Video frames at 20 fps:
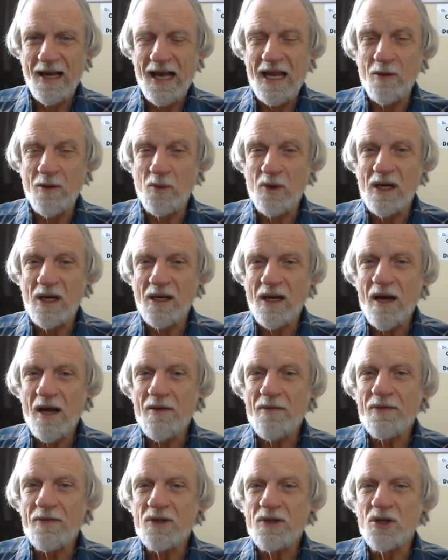and we
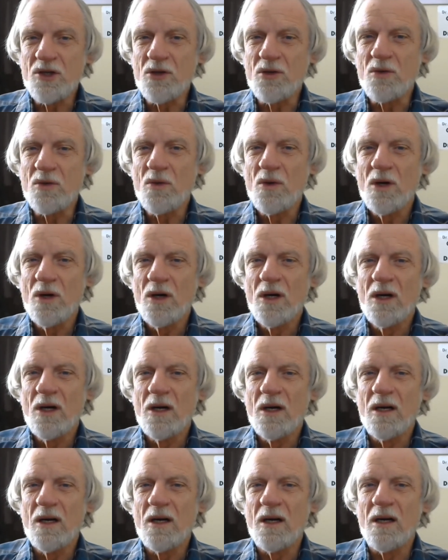love to
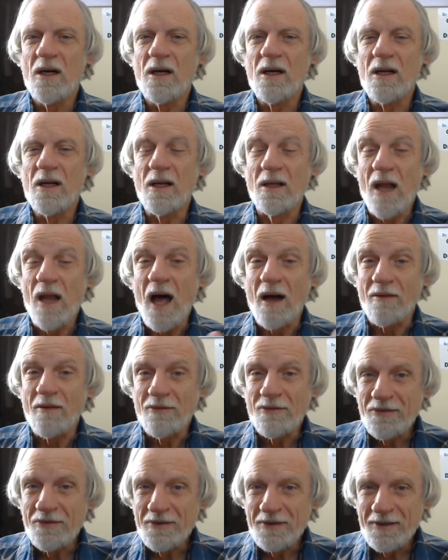
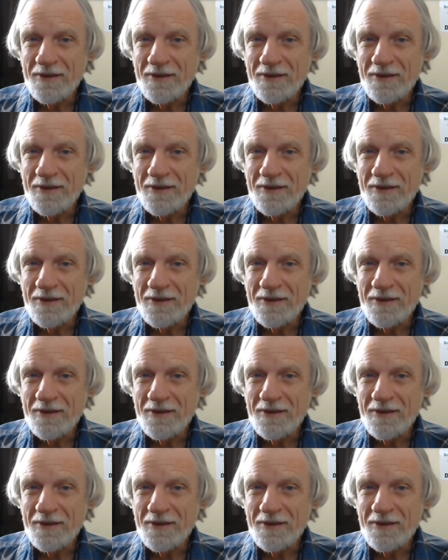love.